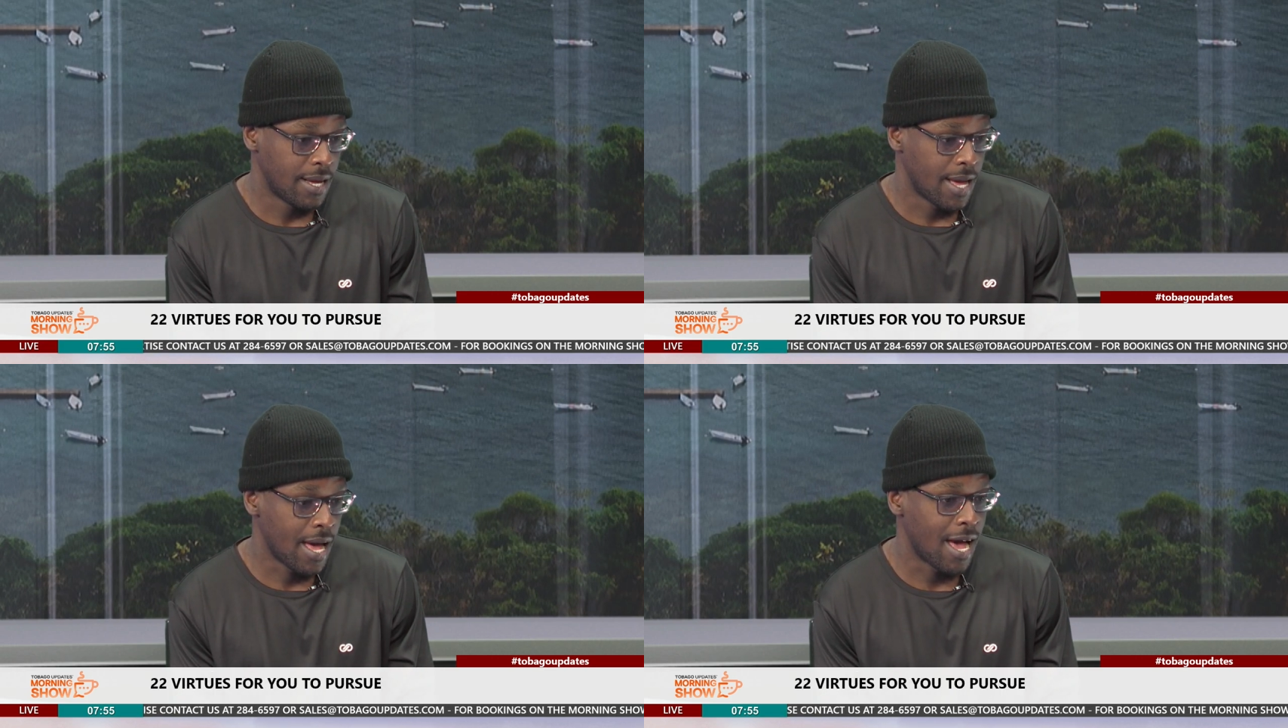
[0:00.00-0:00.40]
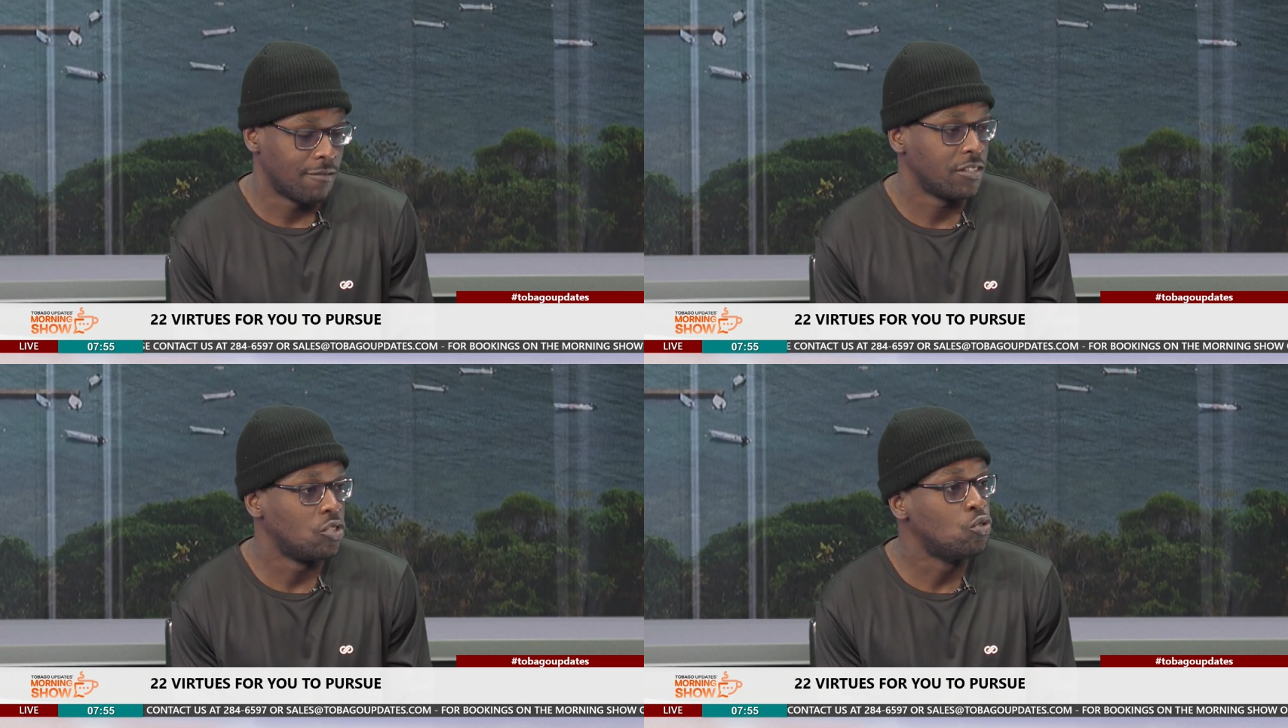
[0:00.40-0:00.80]
I have
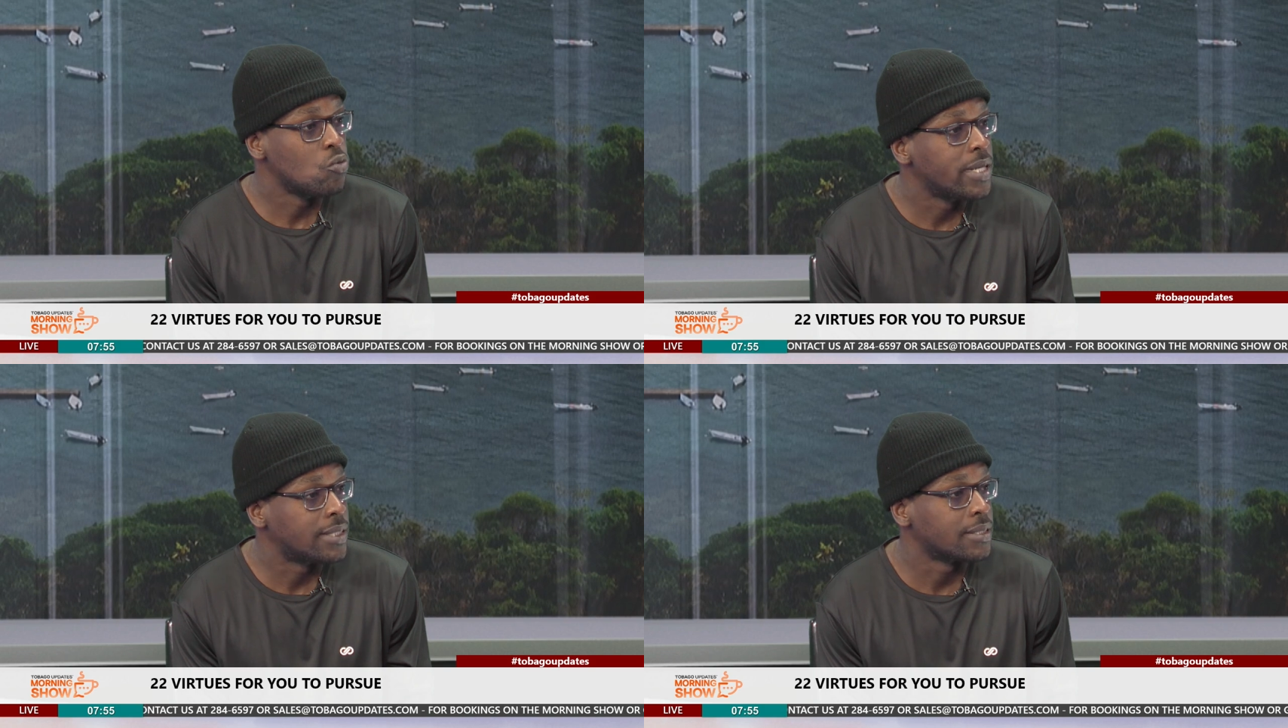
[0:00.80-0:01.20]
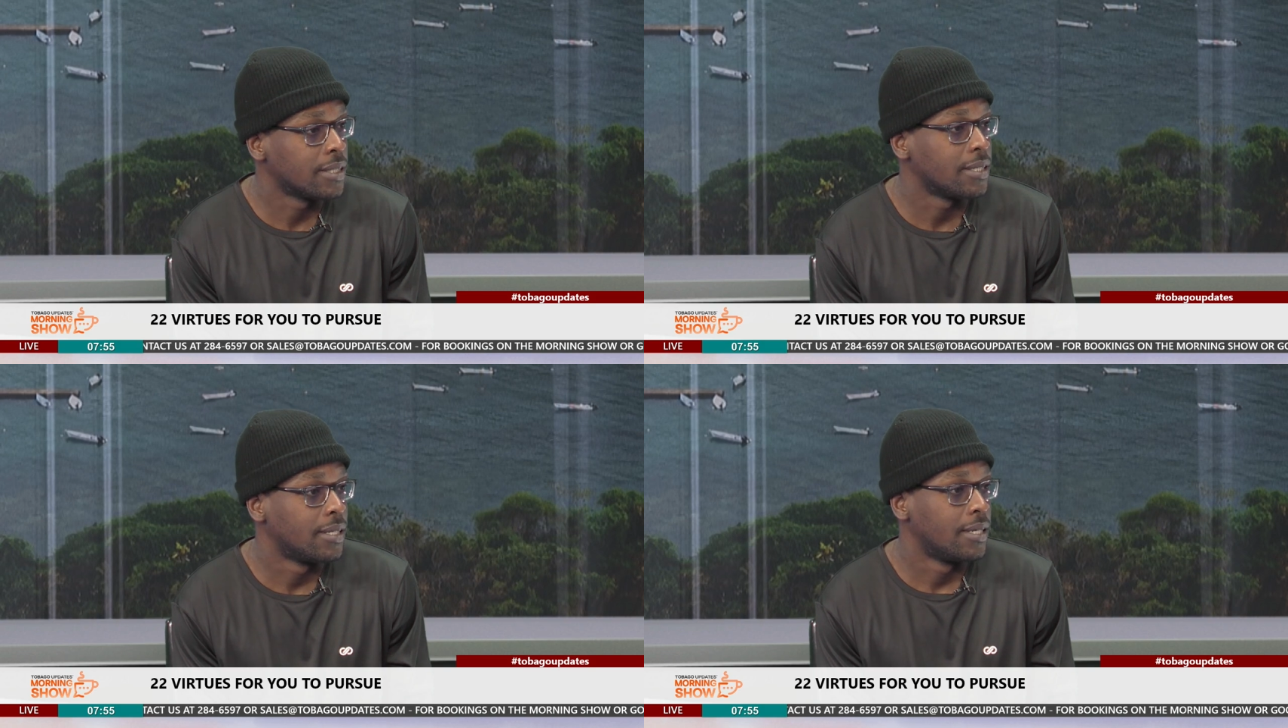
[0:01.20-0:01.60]
to do it
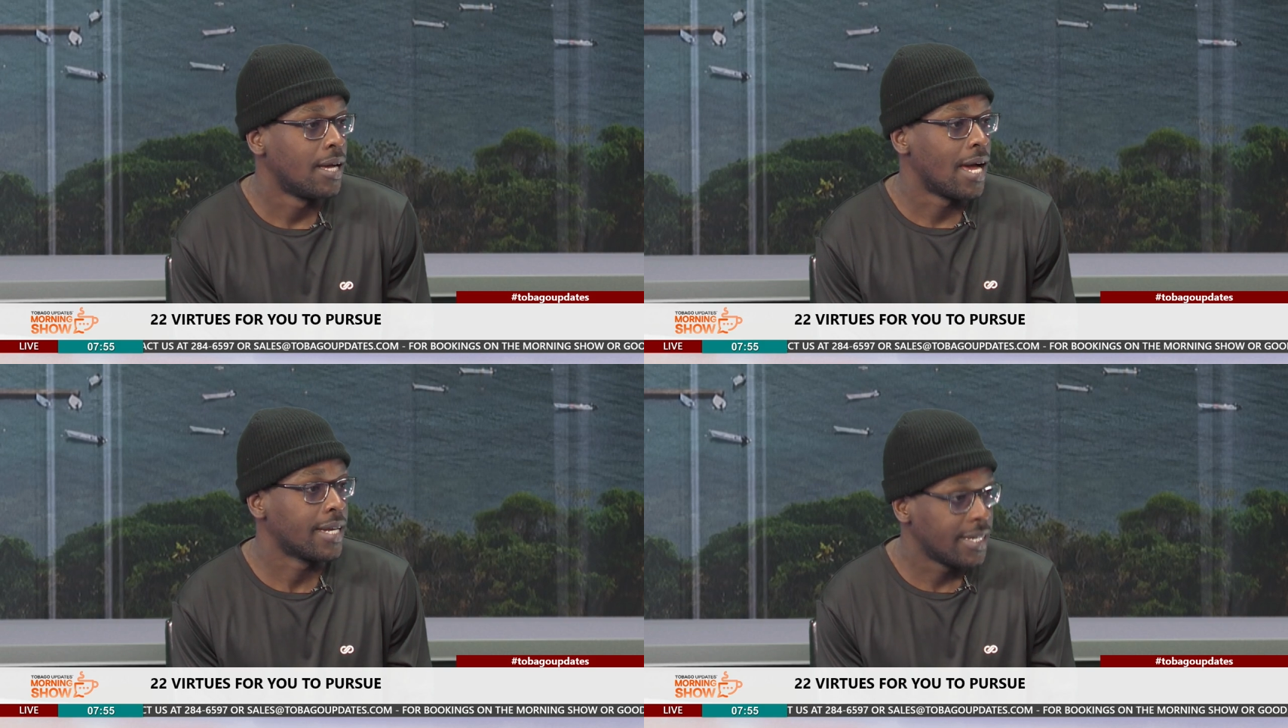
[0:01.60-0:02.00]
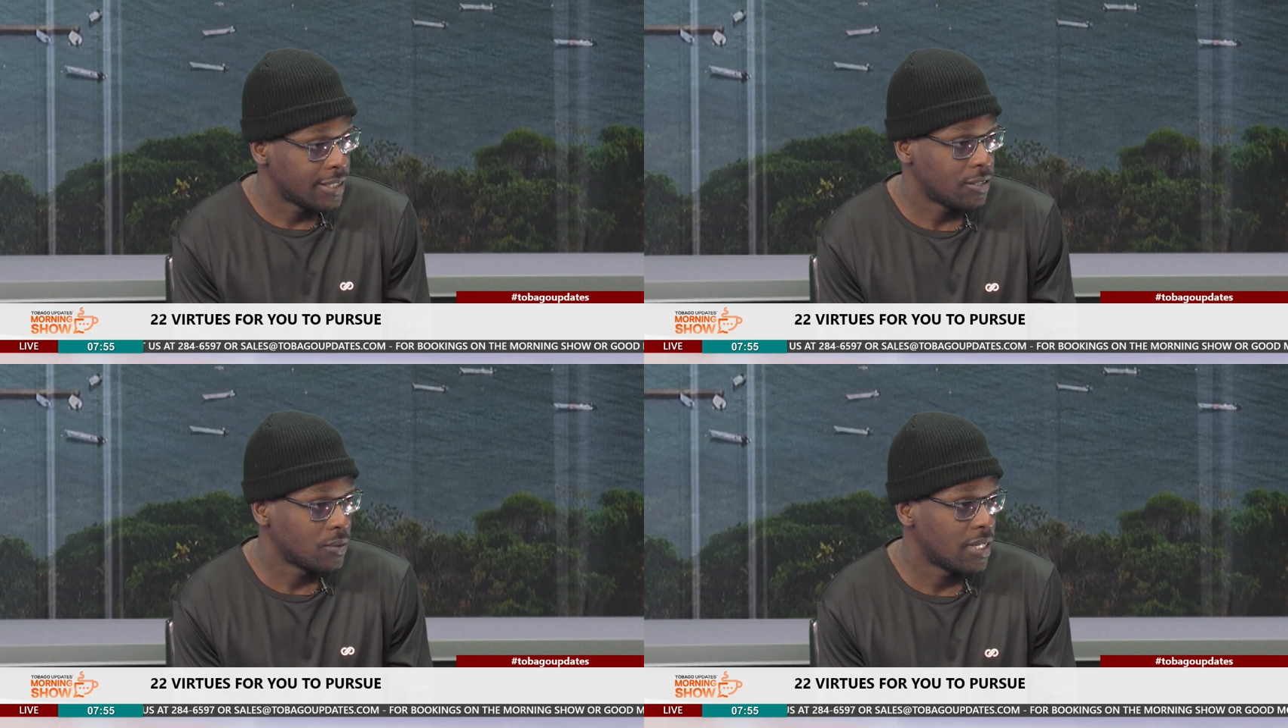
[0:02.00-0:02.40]
and get
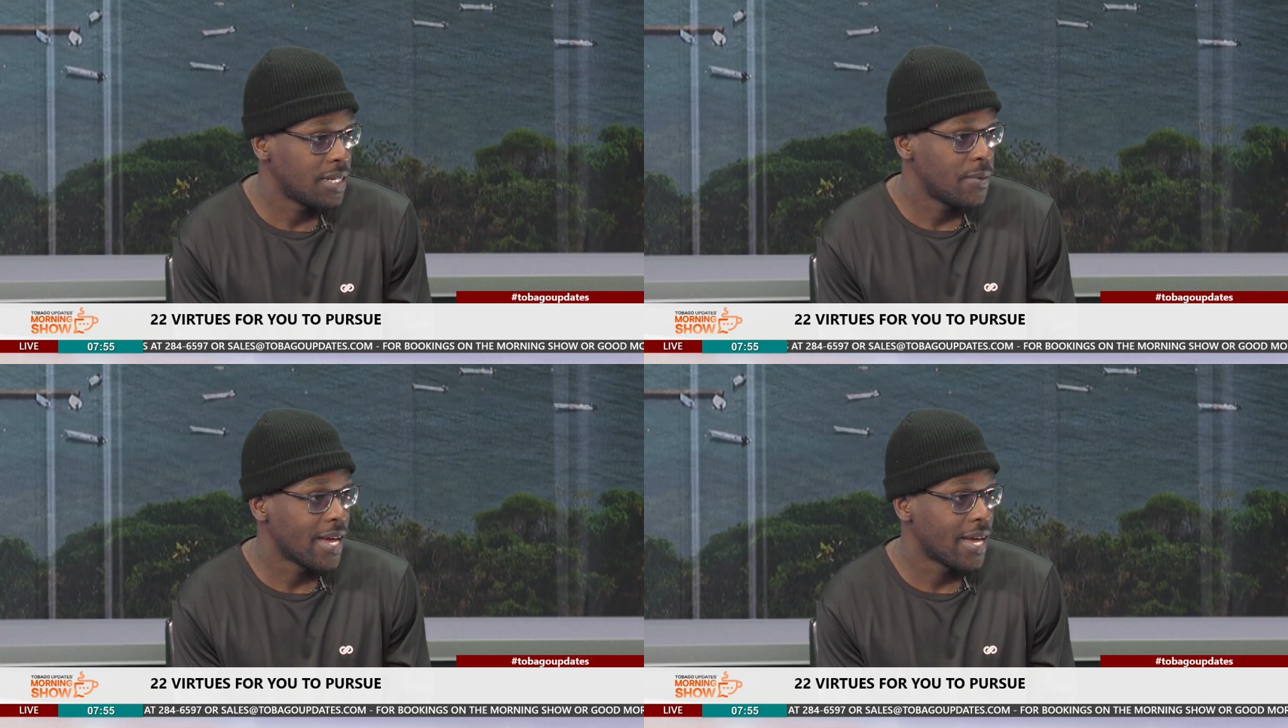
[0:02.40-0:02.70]
it out of the way.